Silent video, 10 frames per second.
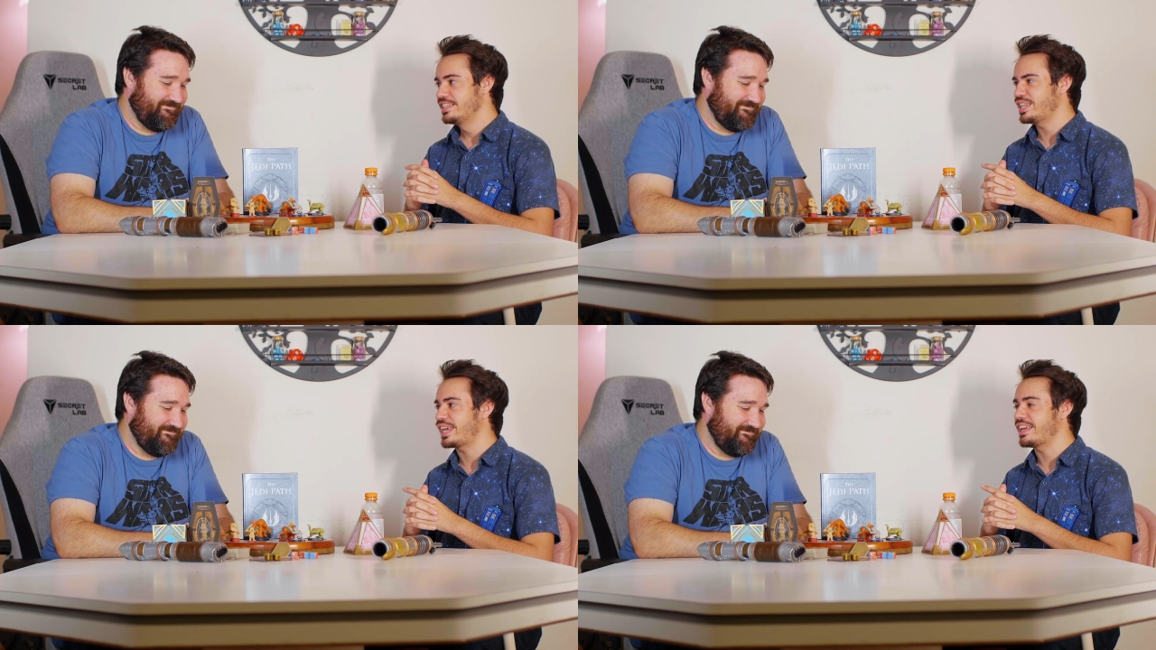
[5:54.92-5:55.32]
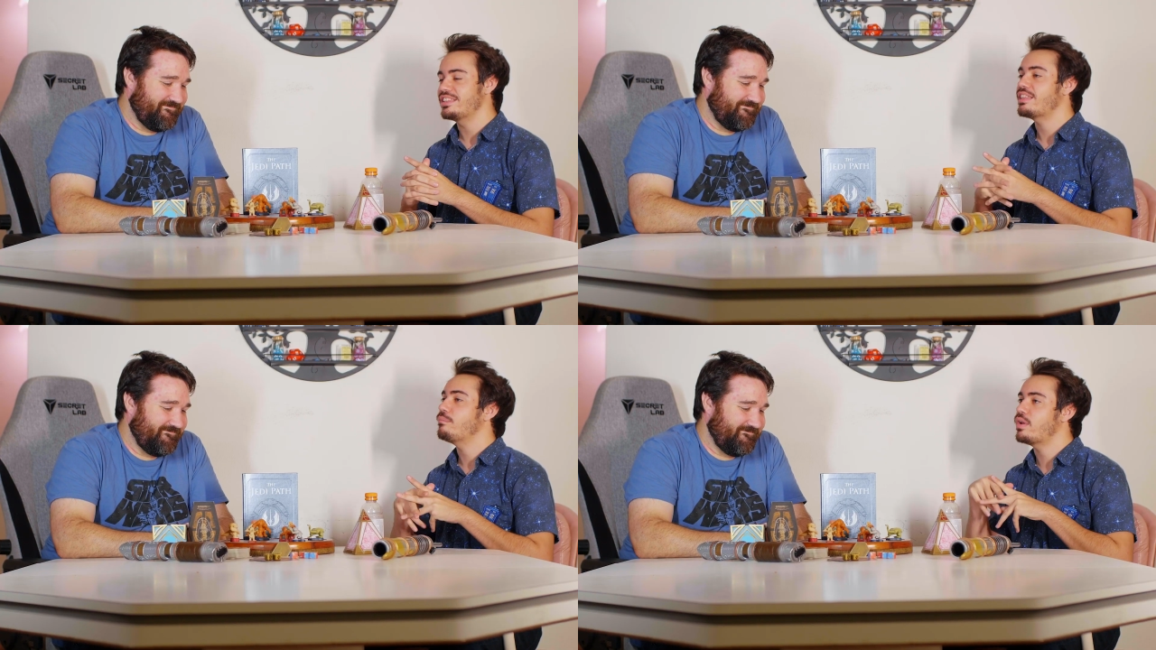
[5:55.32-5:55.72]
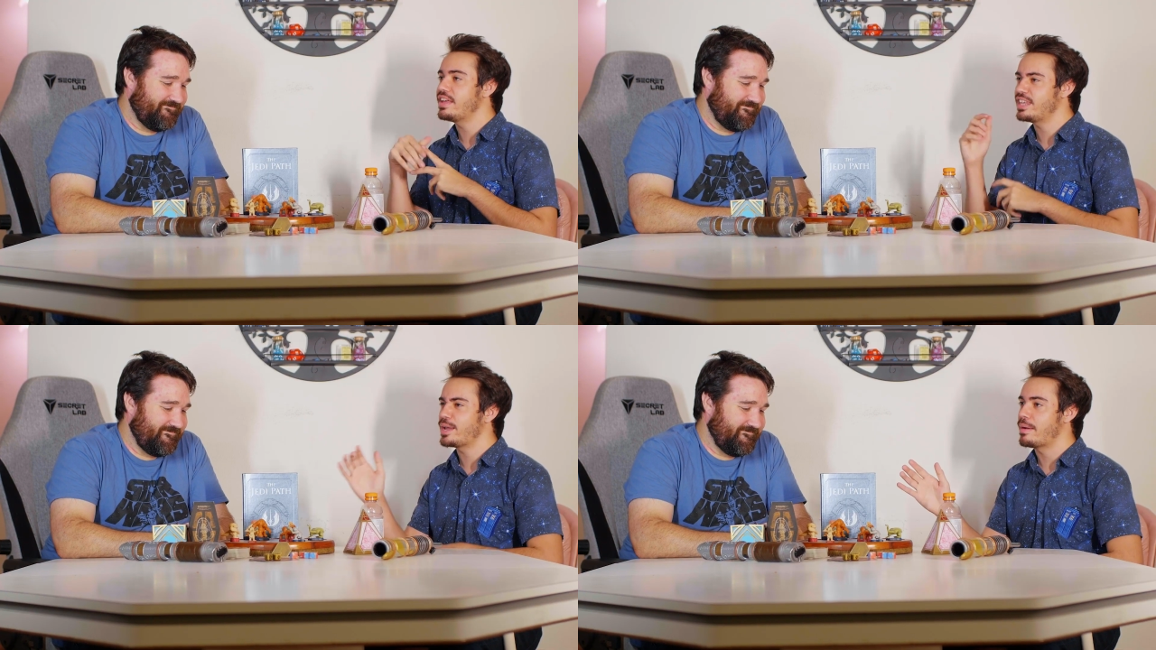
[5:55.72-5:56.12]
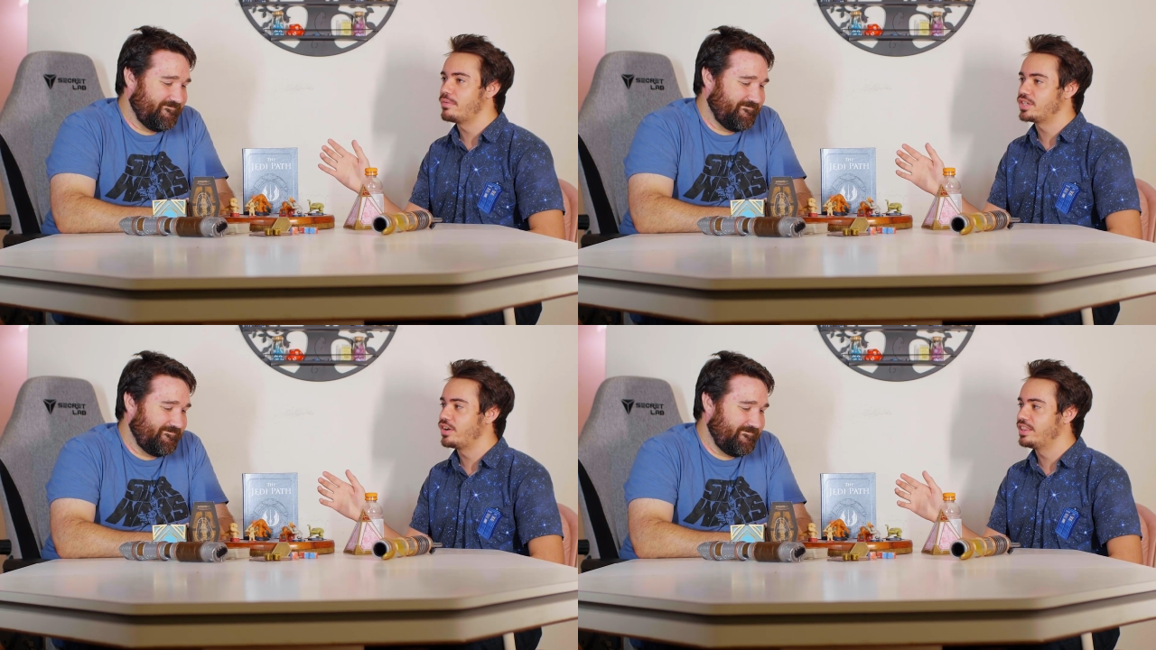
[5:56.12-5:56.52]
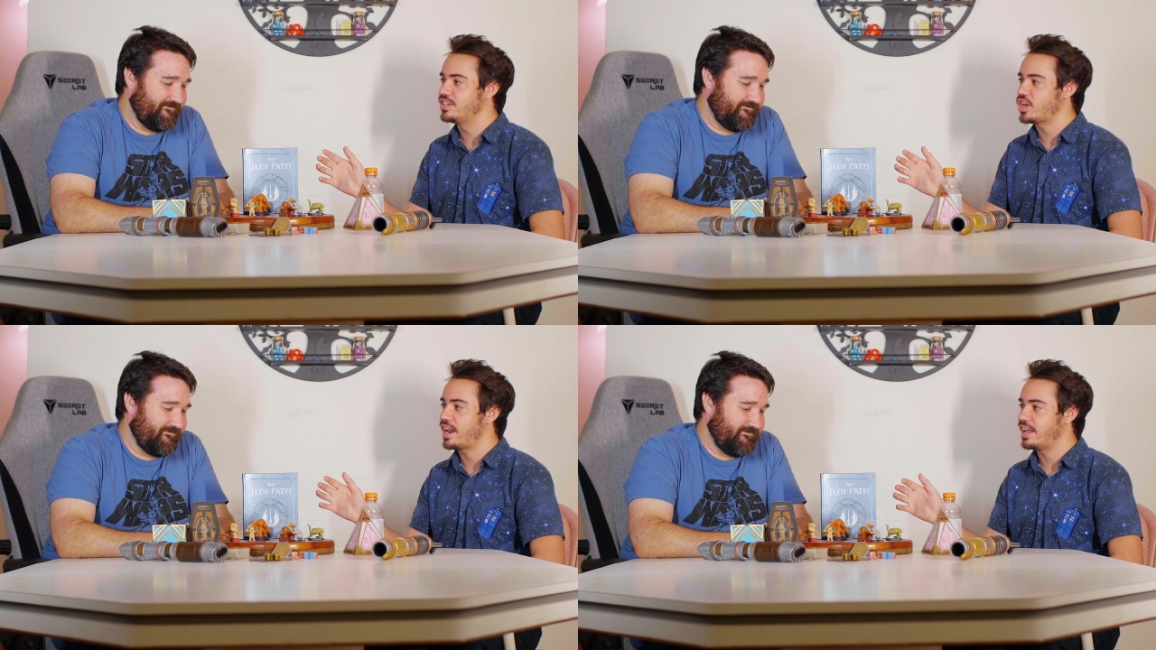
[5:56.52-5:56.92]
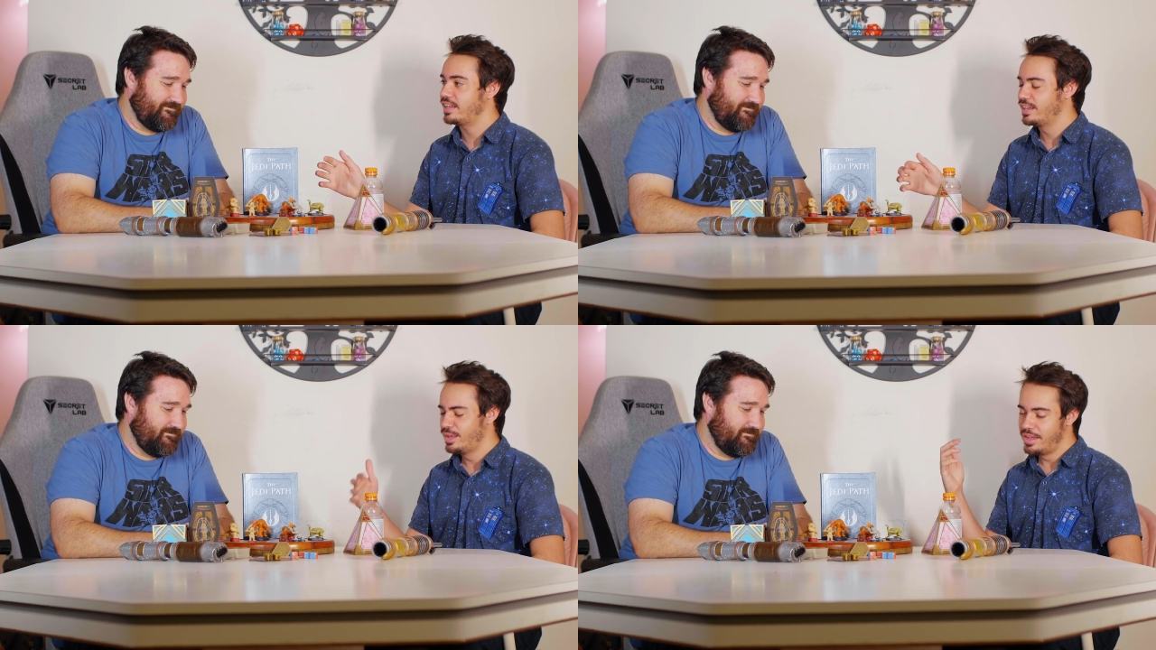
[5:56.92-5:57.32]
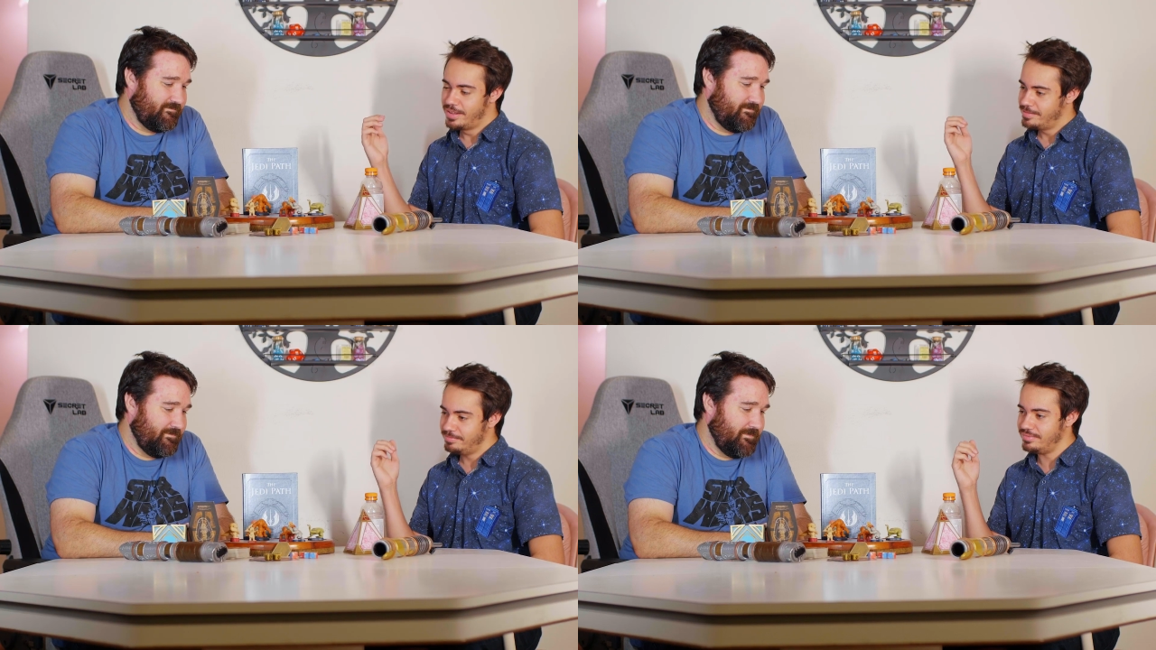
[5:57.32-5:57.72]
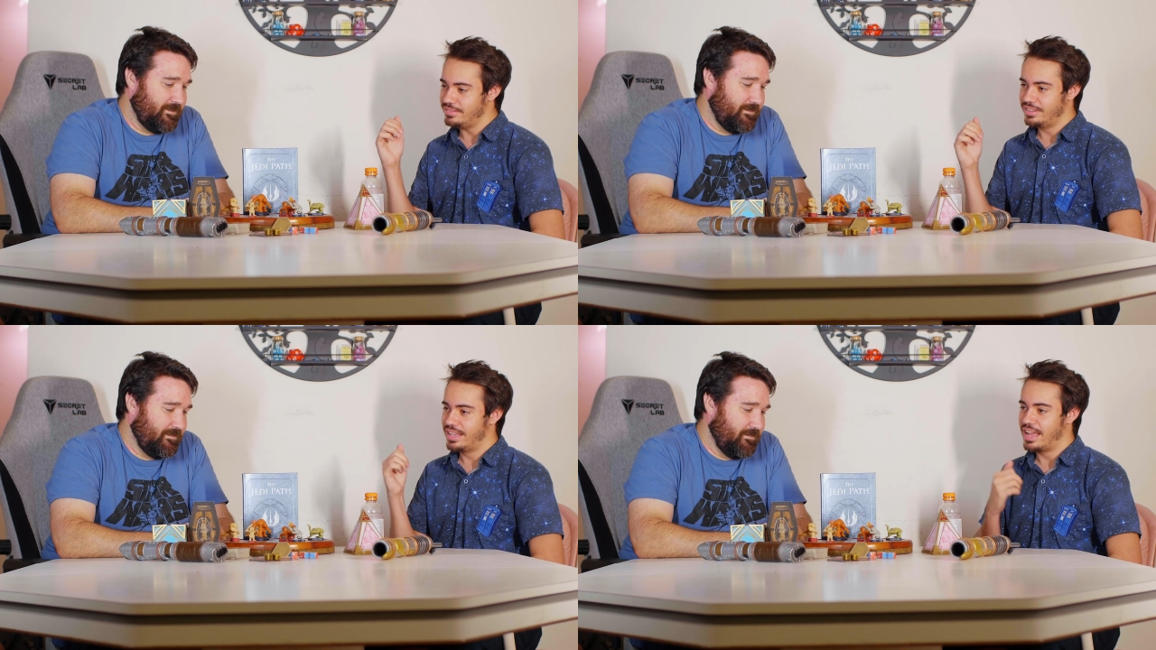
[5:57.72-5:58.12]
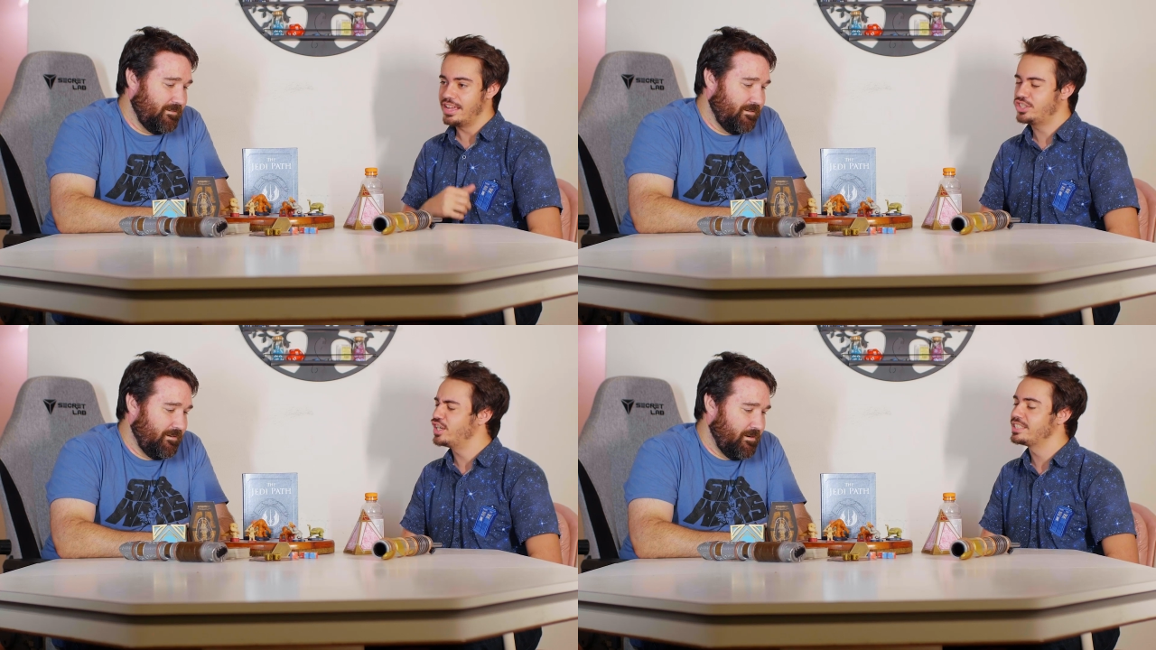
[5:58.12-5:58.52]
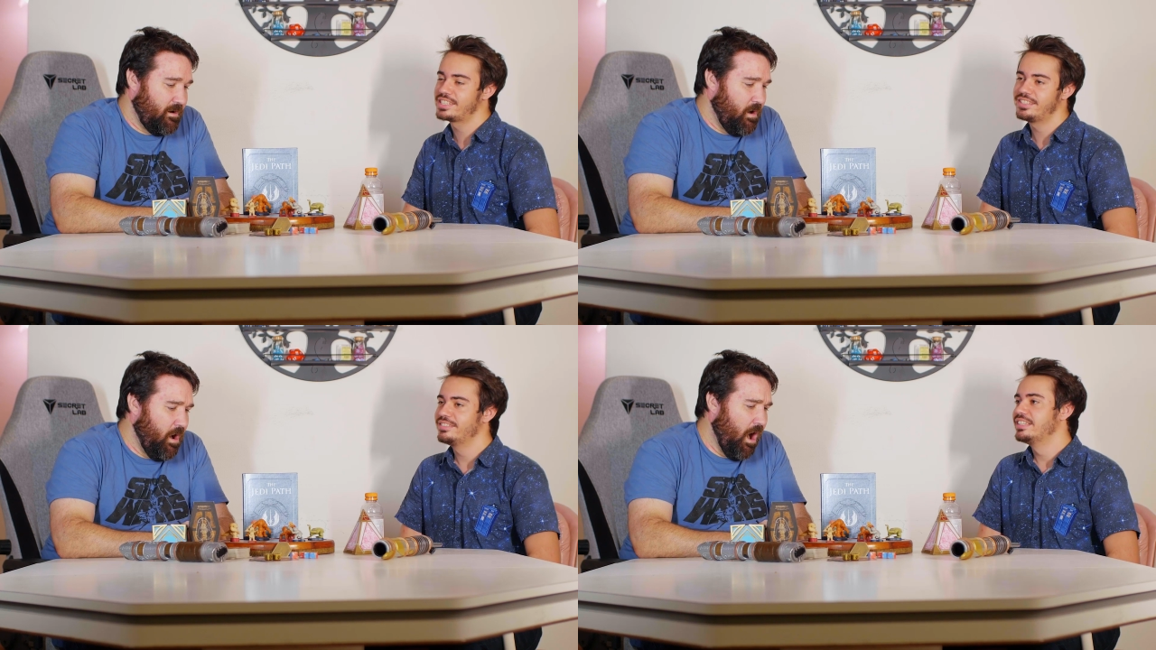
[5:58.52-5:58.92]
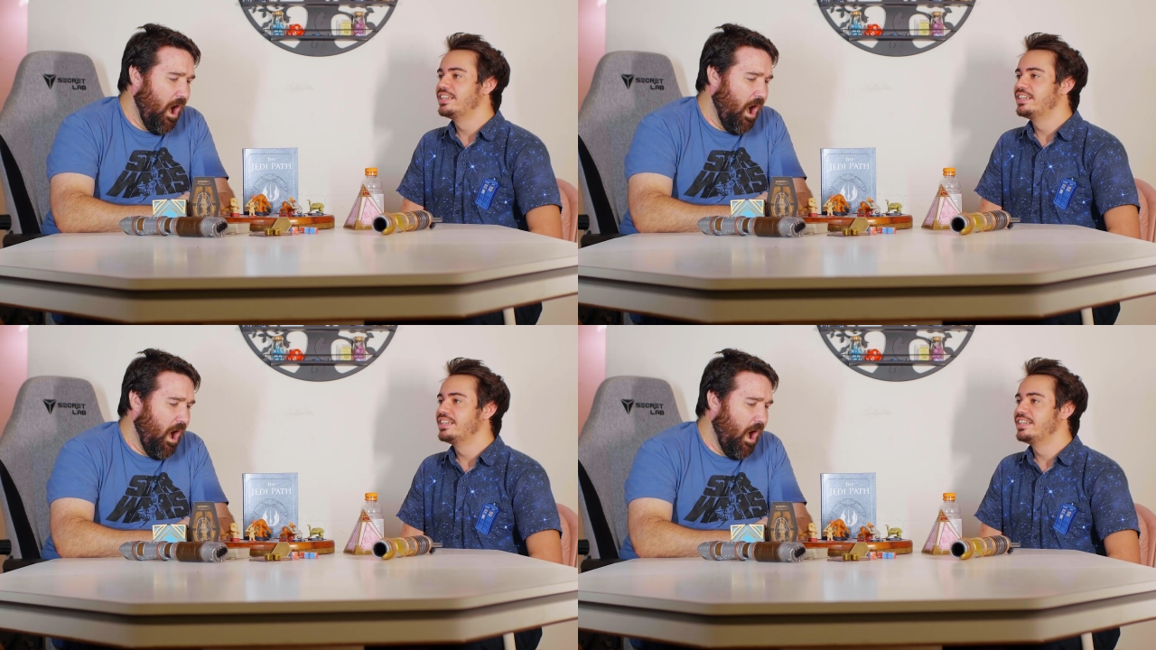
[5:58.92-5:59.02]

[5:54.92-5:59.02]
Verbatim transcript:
Speaker 1: Like when I think about Return of the Jedi, I just...